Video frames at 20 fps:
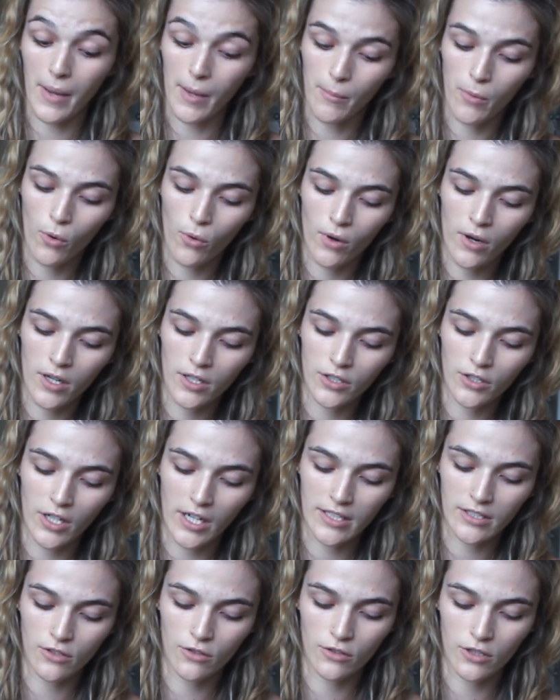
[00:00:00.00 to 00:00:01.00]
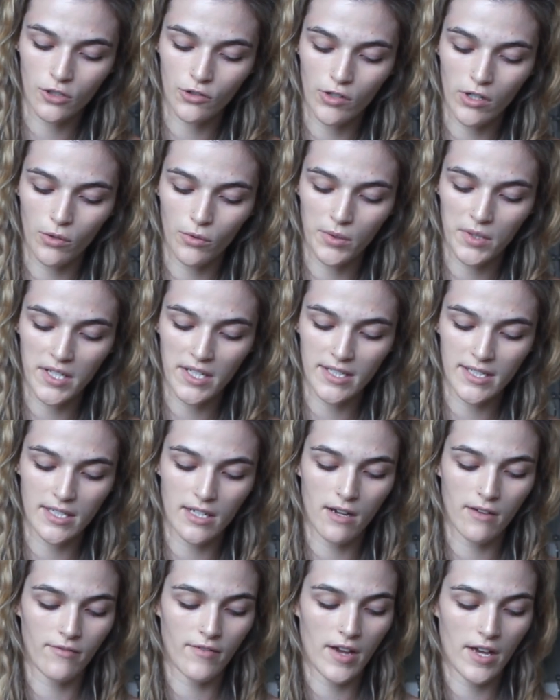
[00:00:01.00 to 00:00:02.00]
my pores. You guys know the drill with this
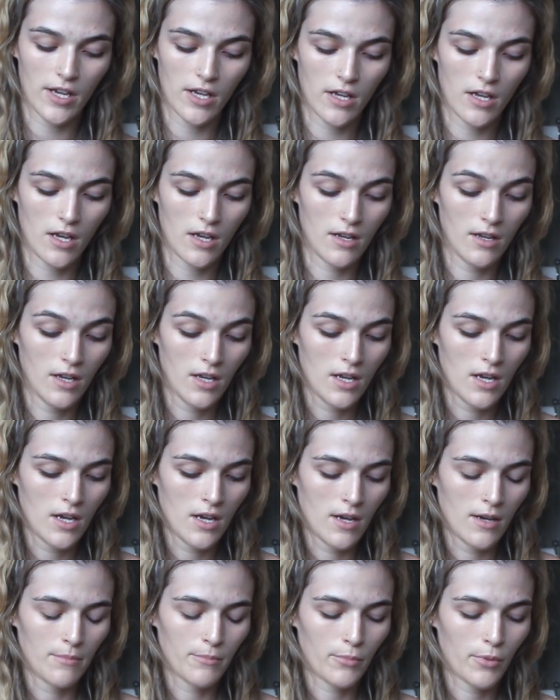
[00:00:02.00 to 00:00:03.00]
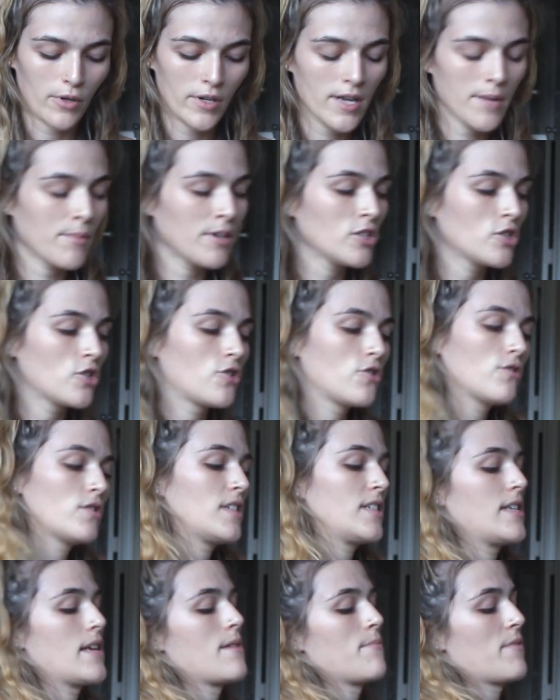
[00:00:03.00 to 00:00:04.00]
stuff. I pretty much do
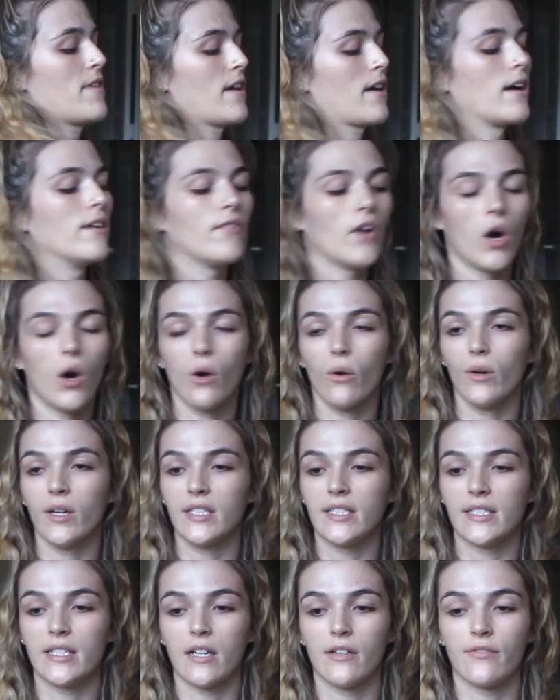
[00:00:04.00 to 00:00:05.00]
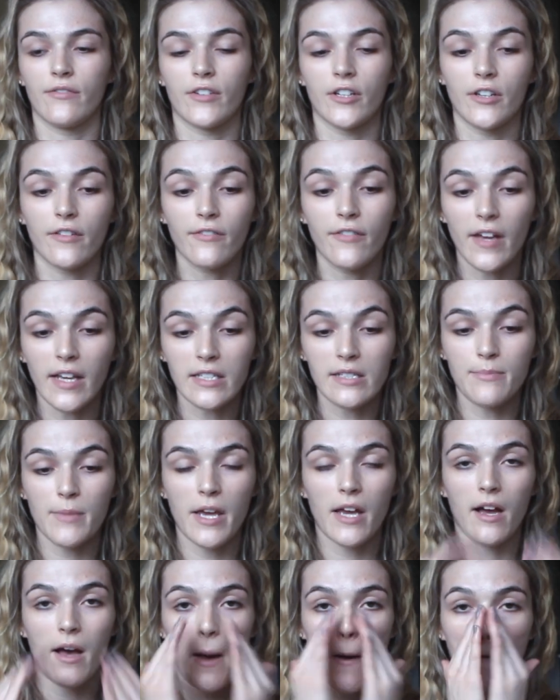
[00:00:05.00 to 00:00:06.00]
the same thing I've always done for the face
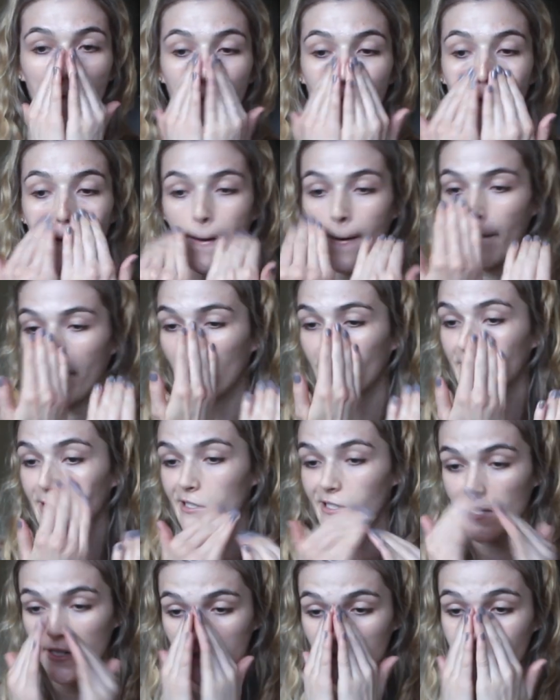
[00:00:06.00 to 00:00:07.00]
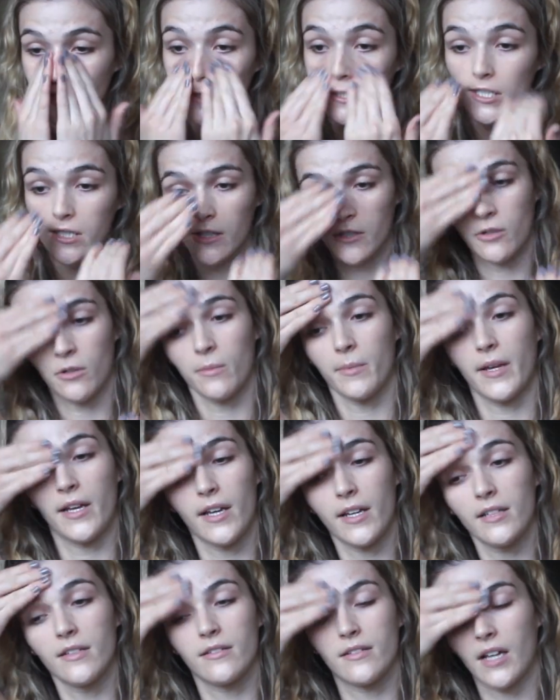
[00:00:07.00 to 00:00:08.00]
makeup. It's changing a little
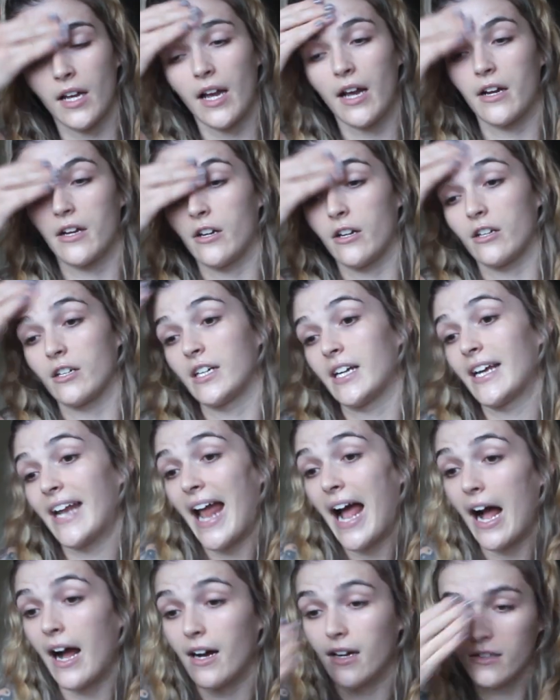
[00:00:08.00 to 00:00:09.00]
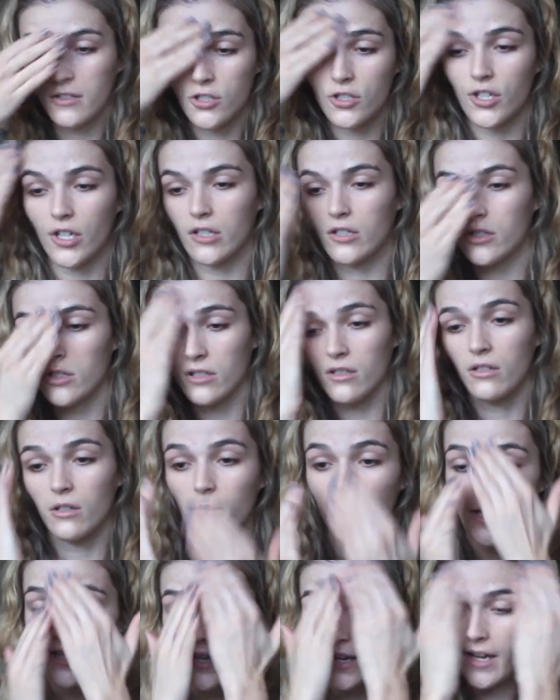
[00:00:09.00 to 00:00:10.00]
bit, or it has changed a
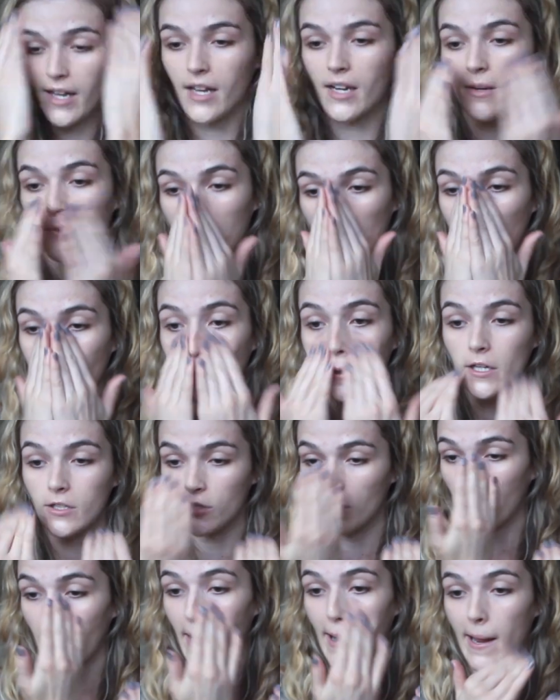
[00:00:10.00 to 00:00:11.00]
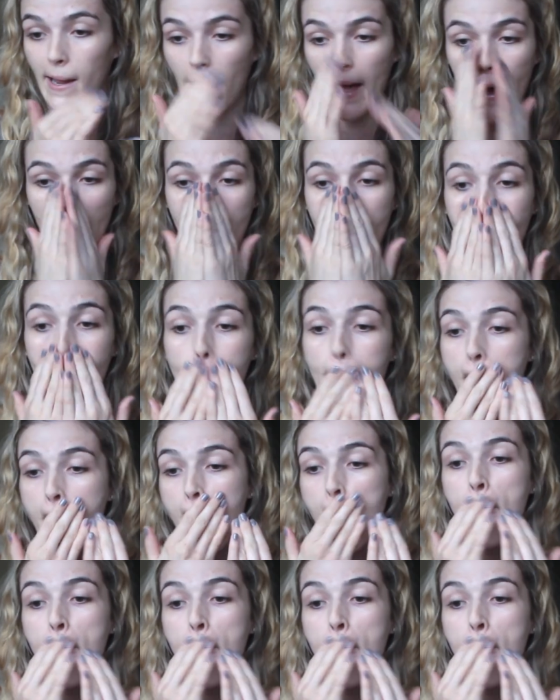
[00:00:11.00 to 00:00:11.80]
little bit, and I'm going to be trying out